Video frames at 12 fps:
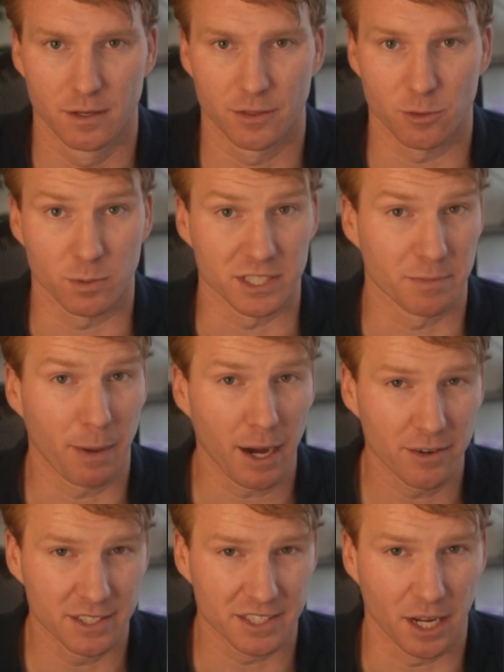The risk
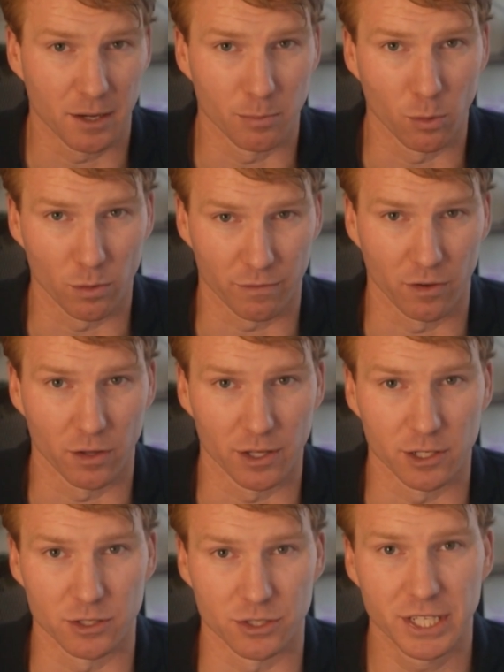parity style
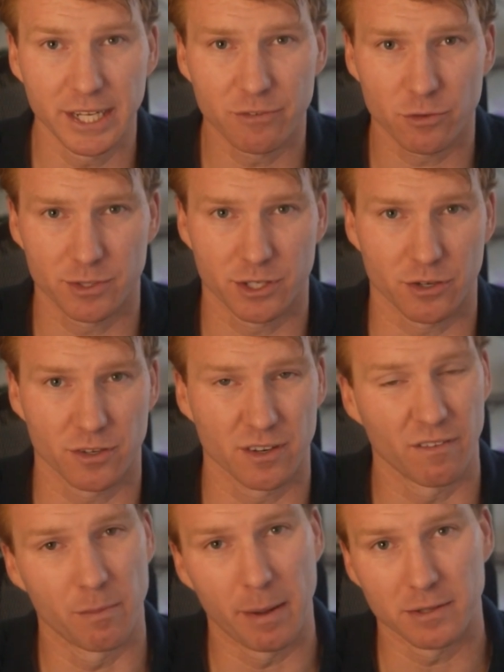portfolio achieved a return of
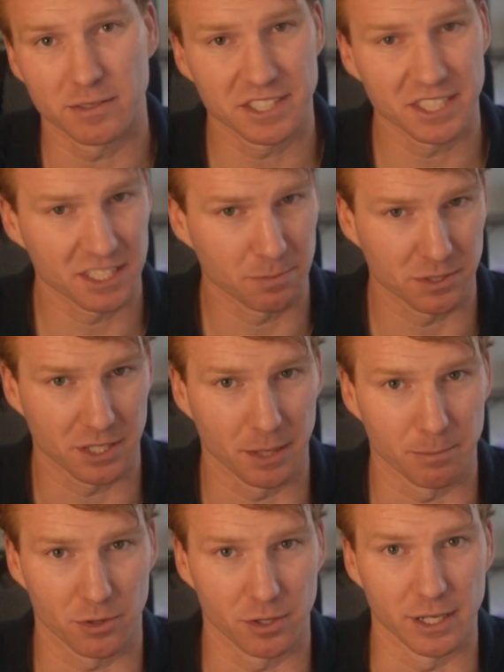about 6%
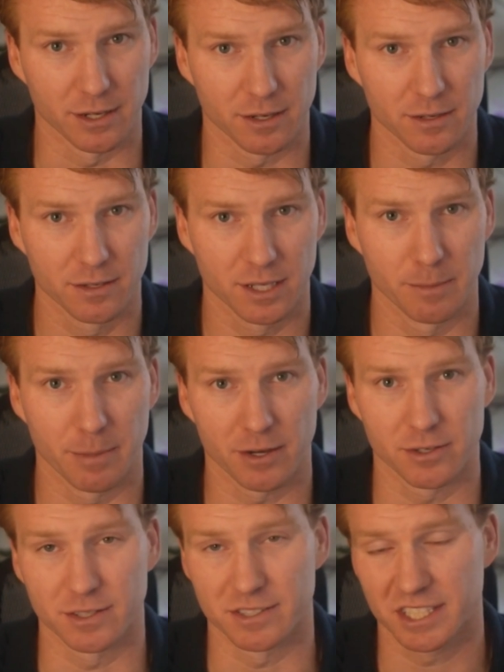per year compared
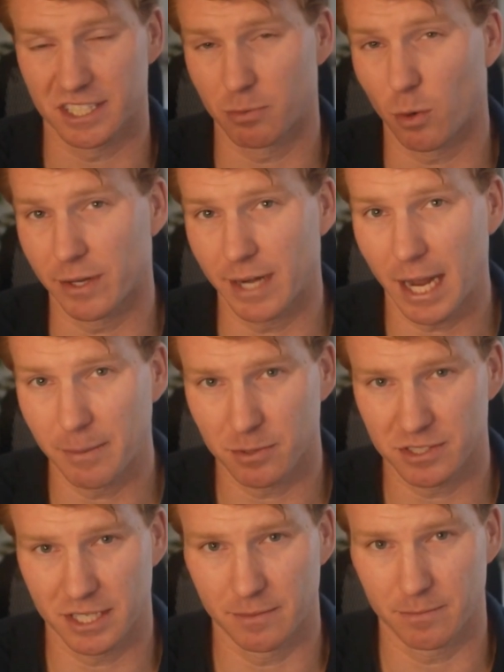to
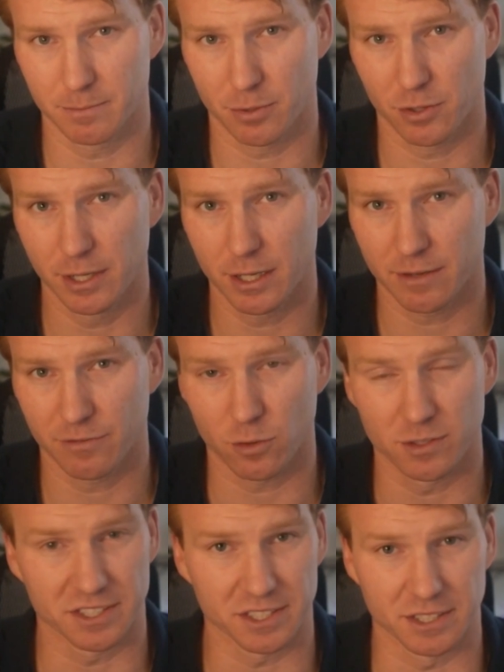6.9% per year for a
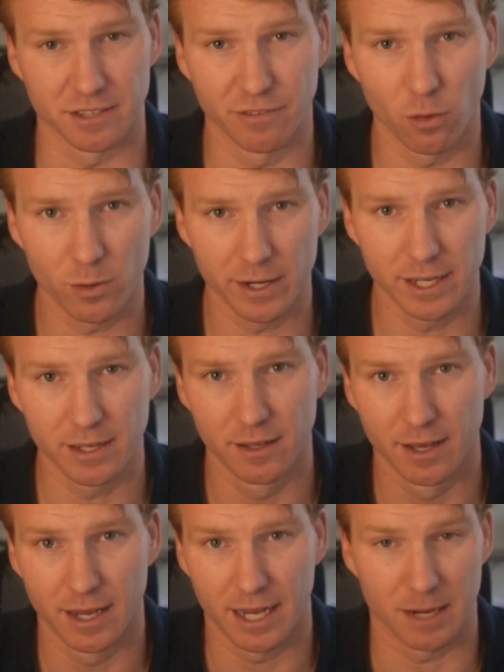60-40
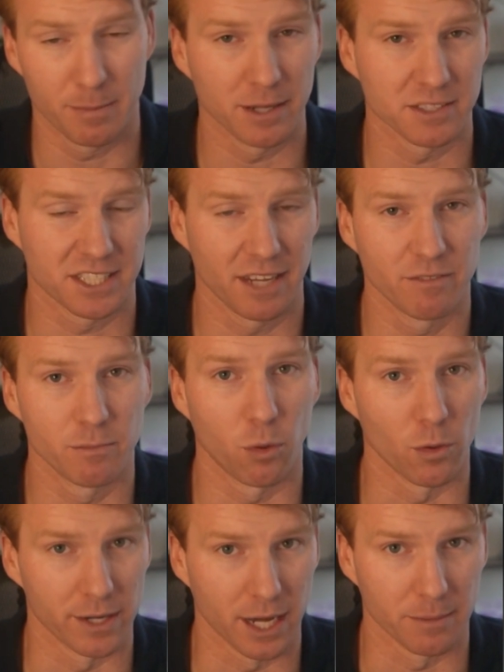and about
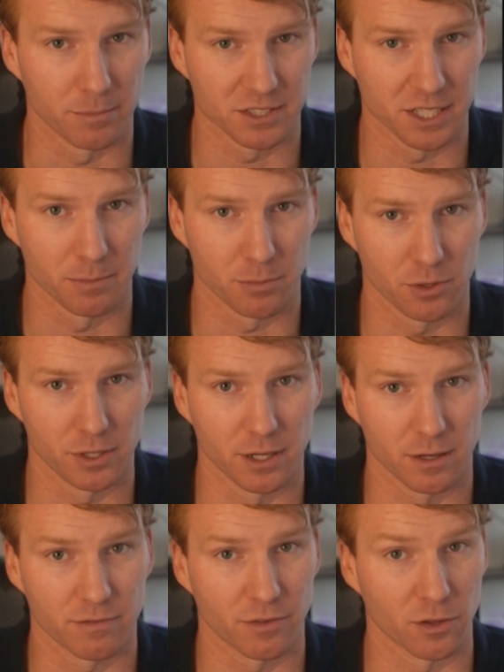7.9% per year
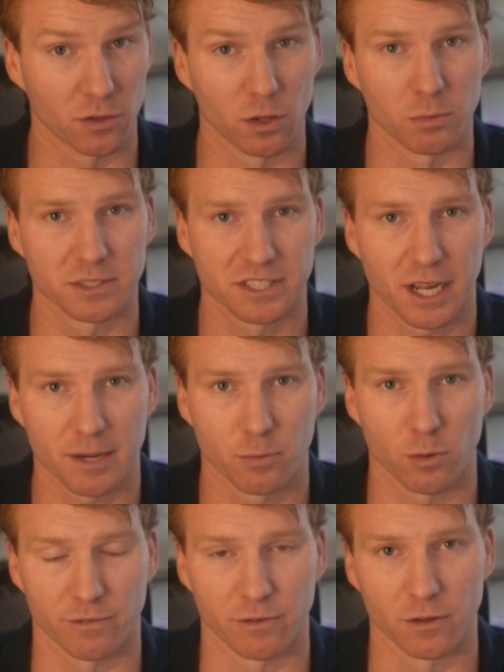for the global stock
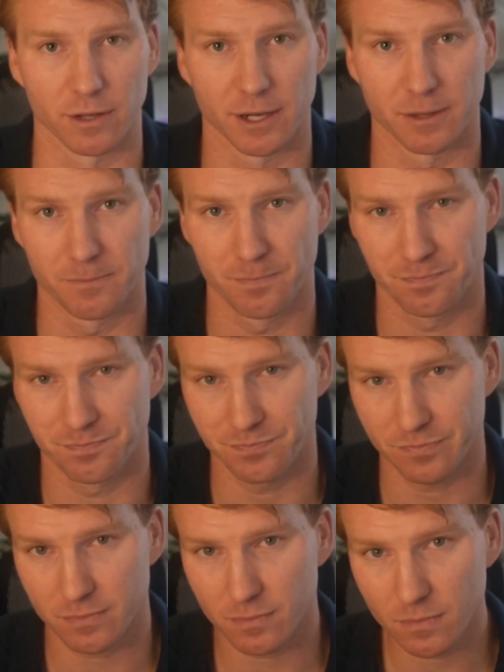portfolio.
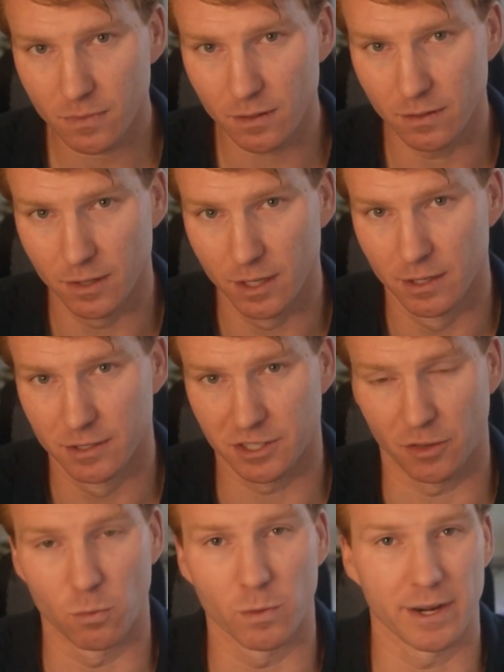So
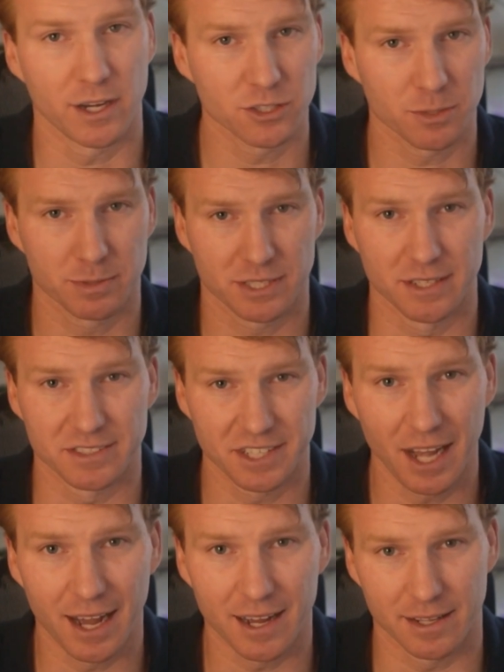the 100%
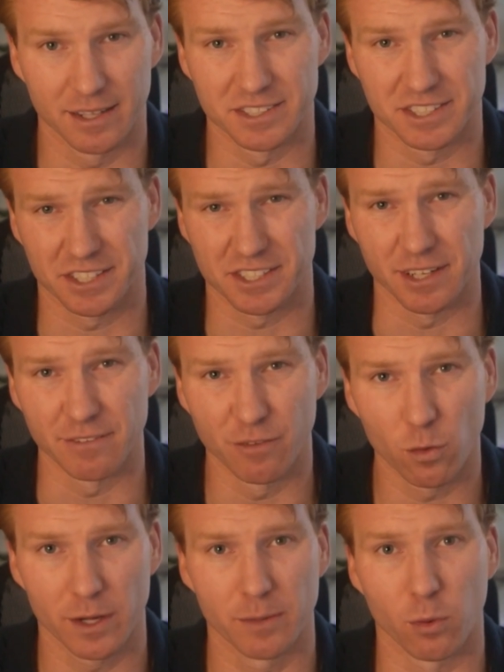stock and
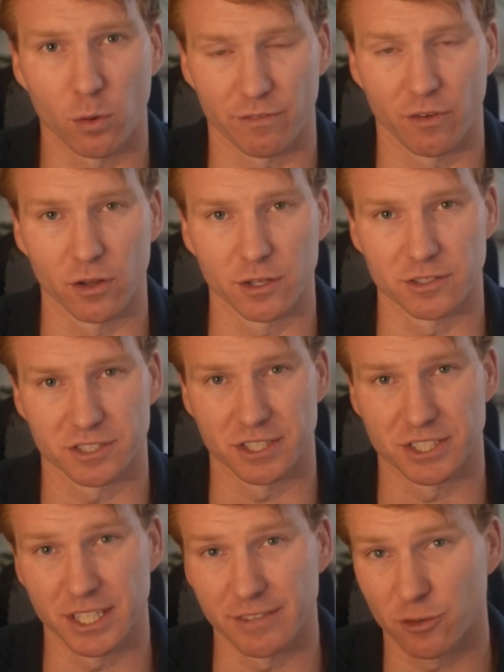60-40 portfolios
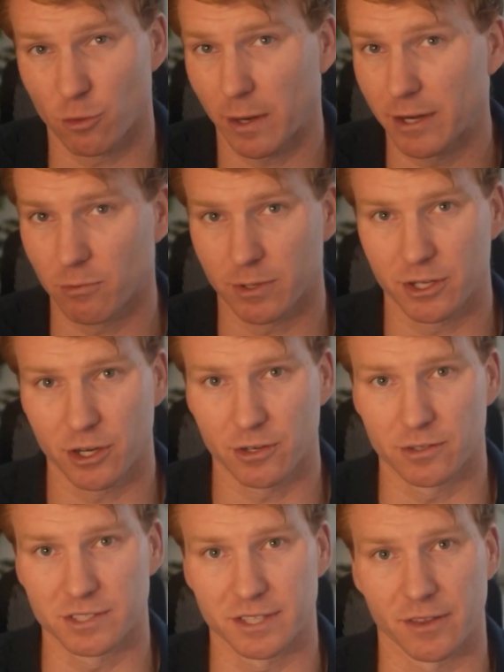achieved greater
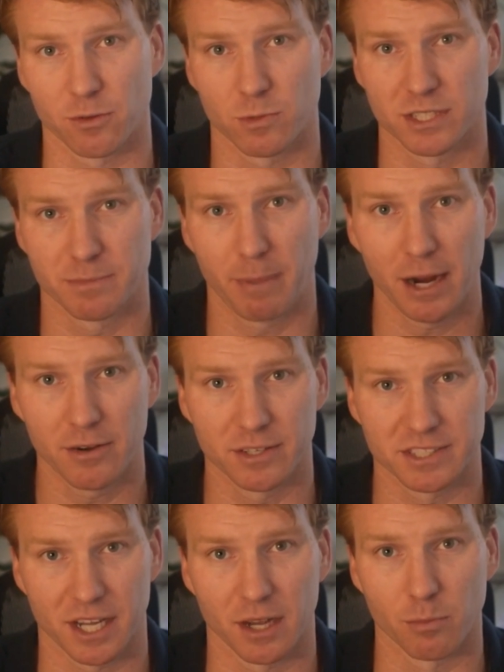returns than the risk parity
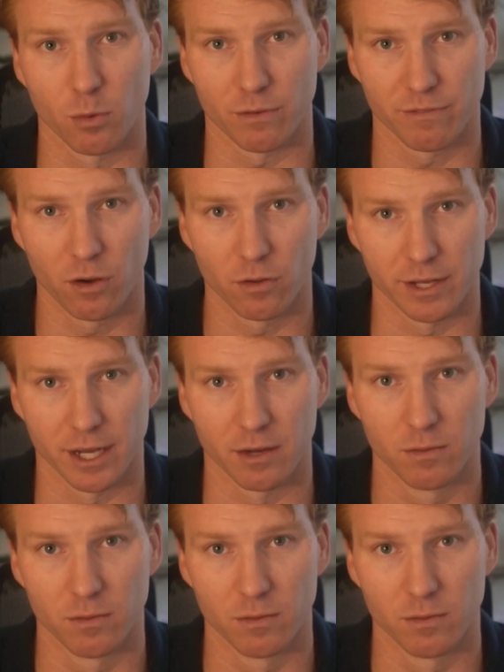style portfolio.